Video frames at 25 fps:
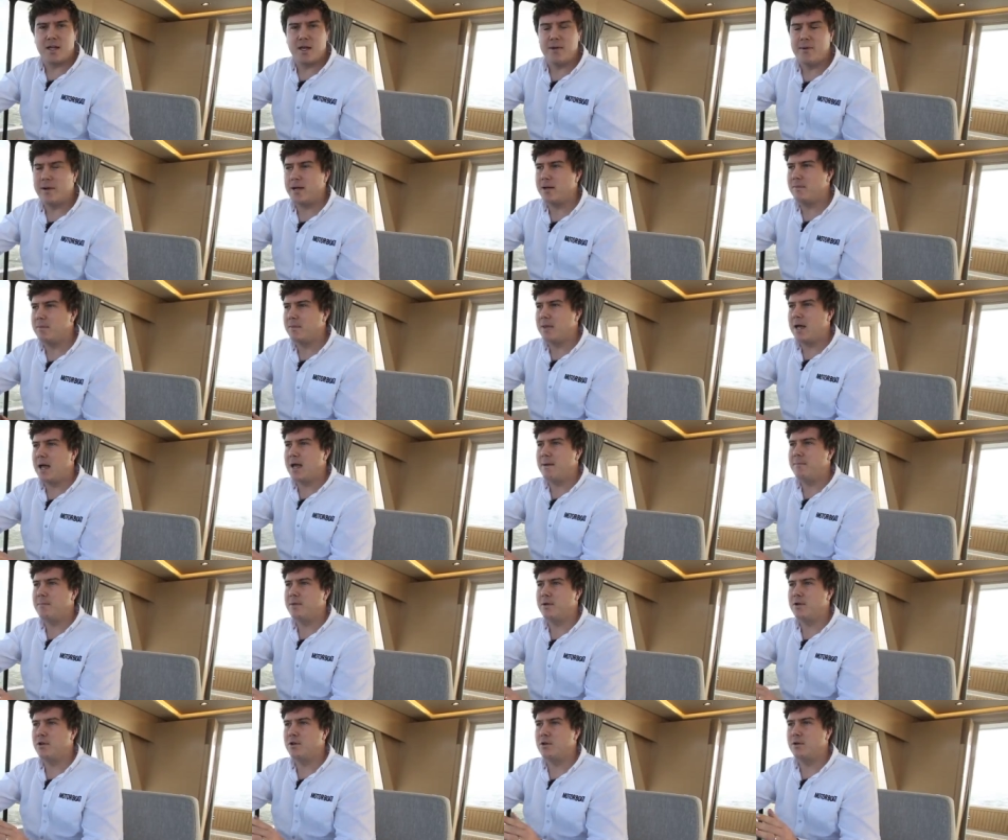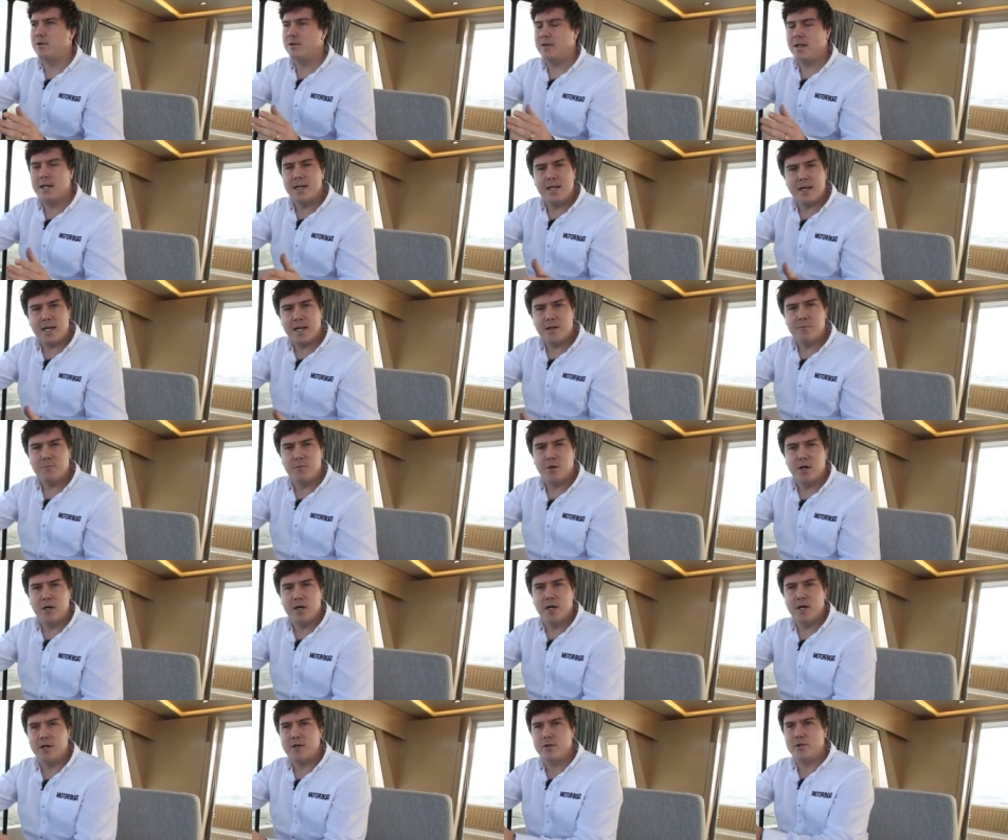going up the Hamble or inland
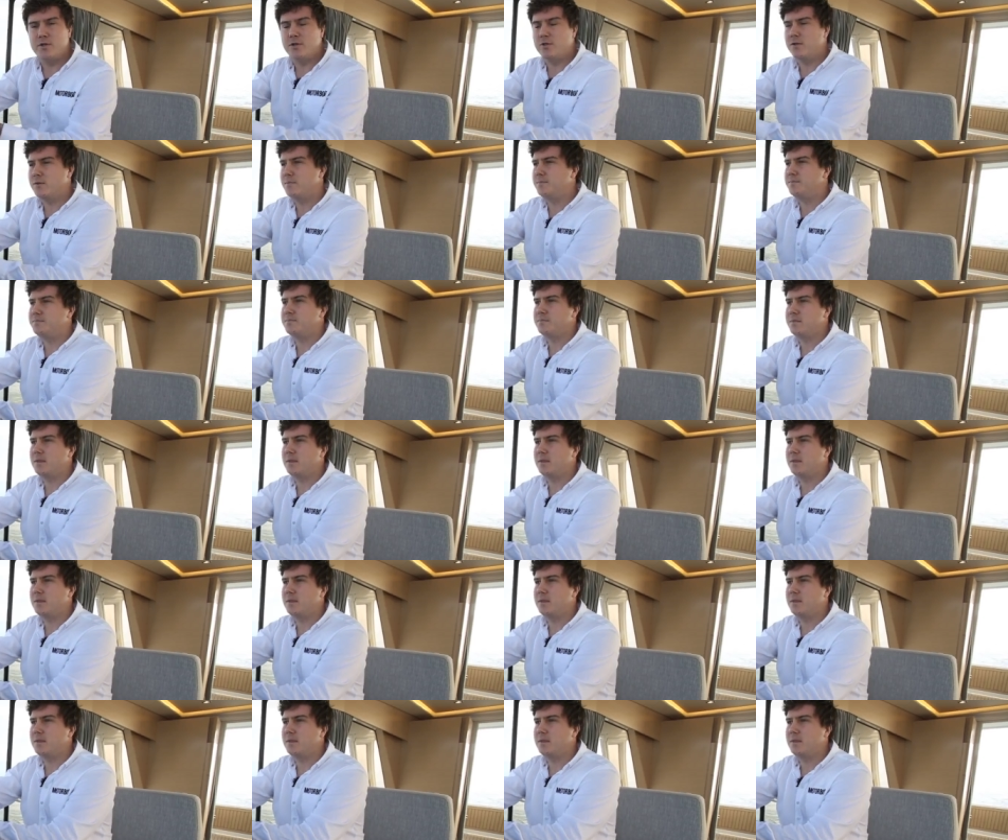work, or